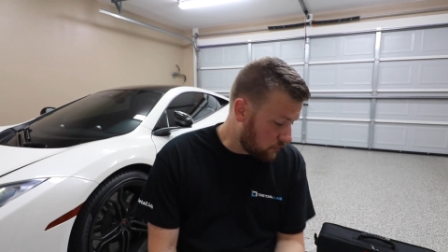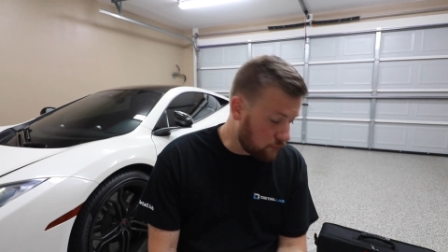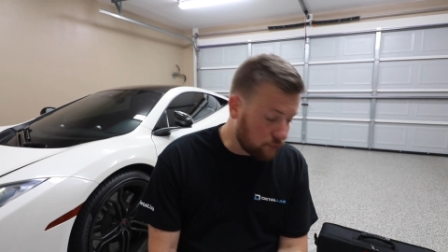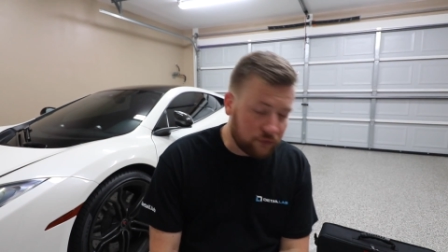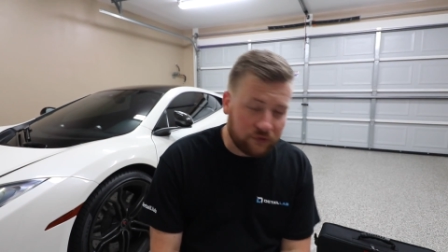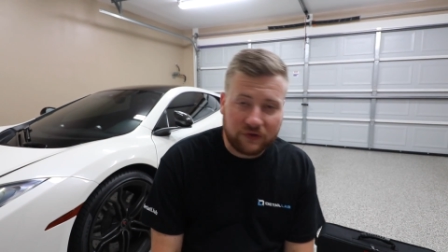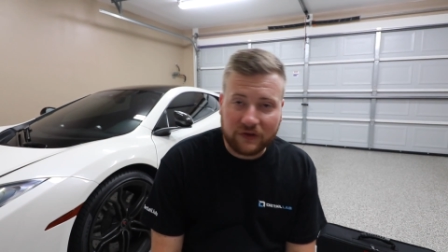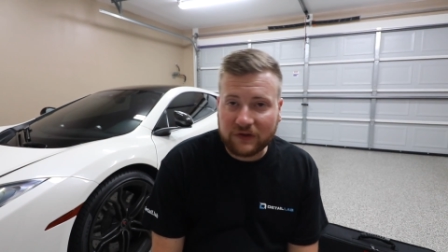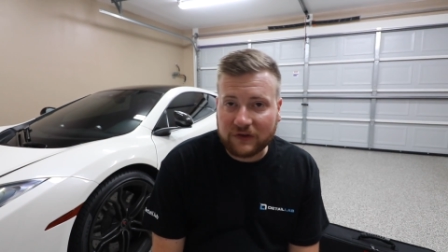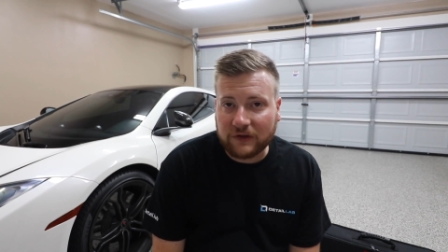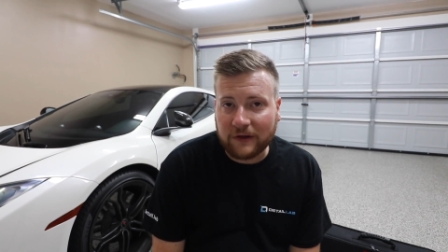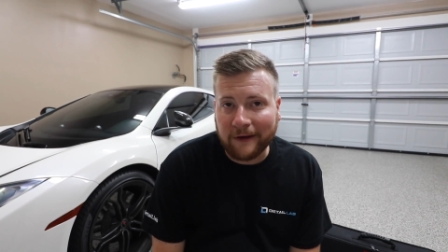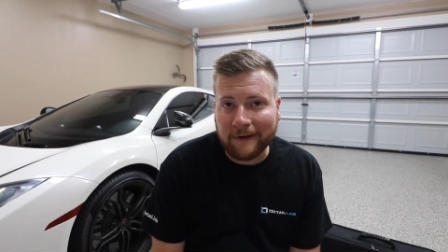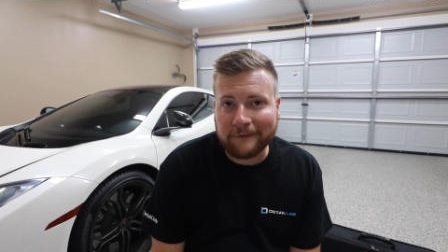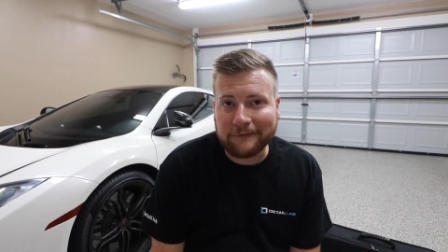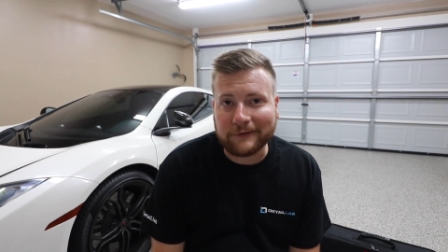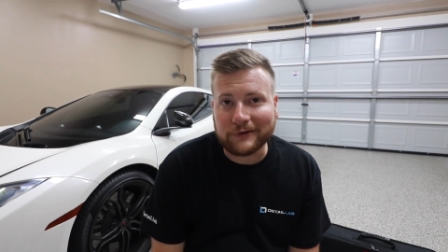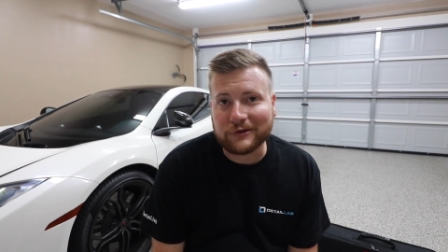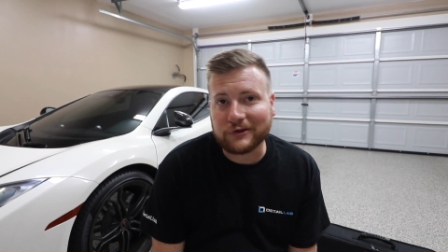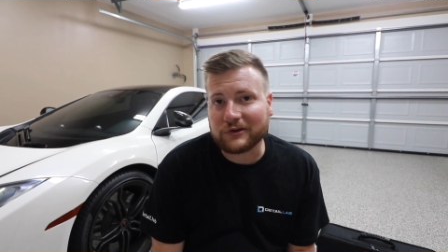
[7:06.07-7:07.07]
use the
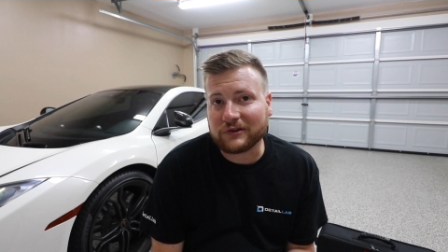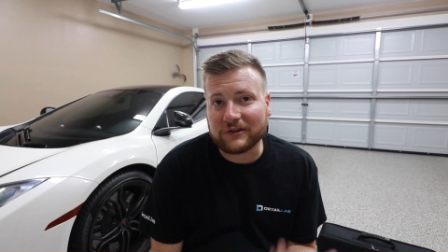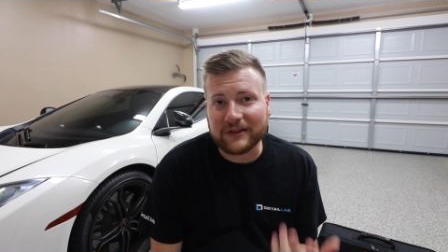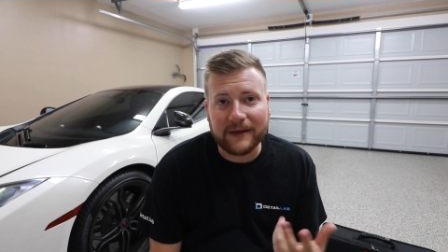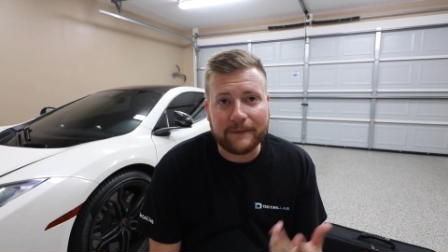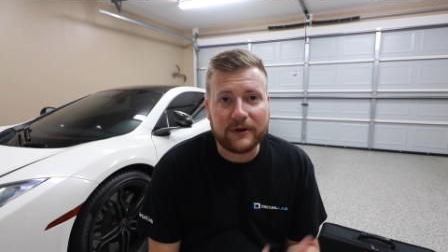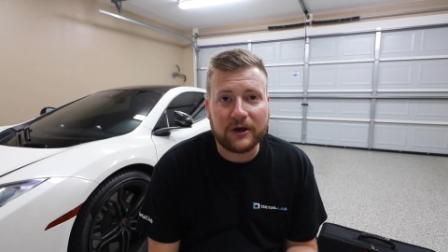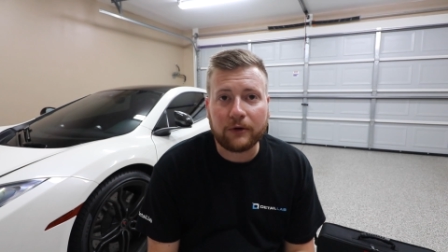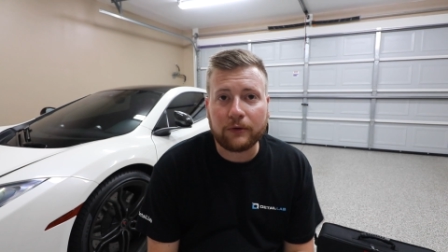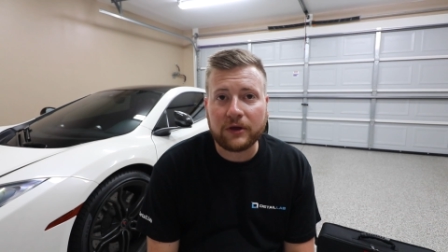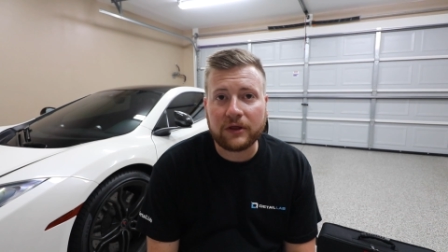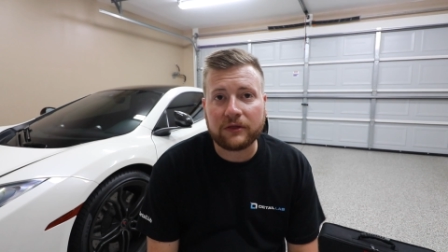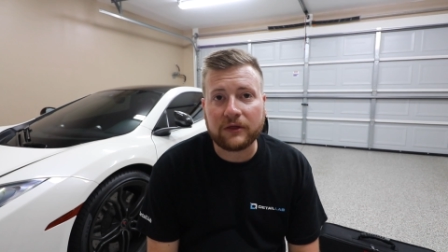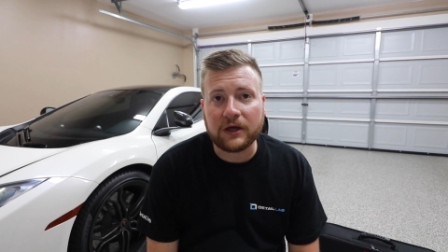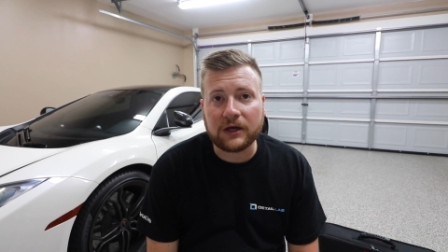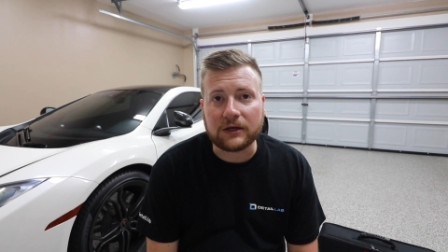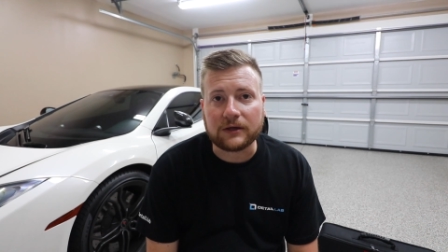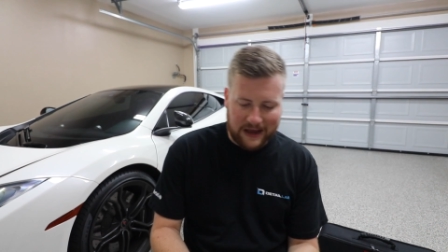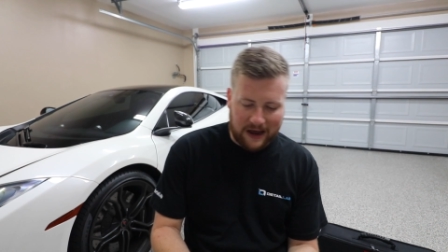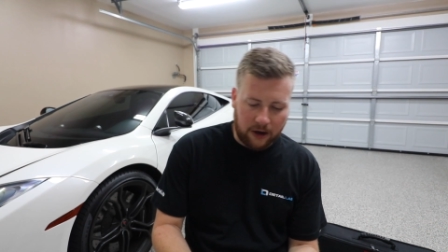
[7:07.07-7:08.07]
stuff and just let me know what you think.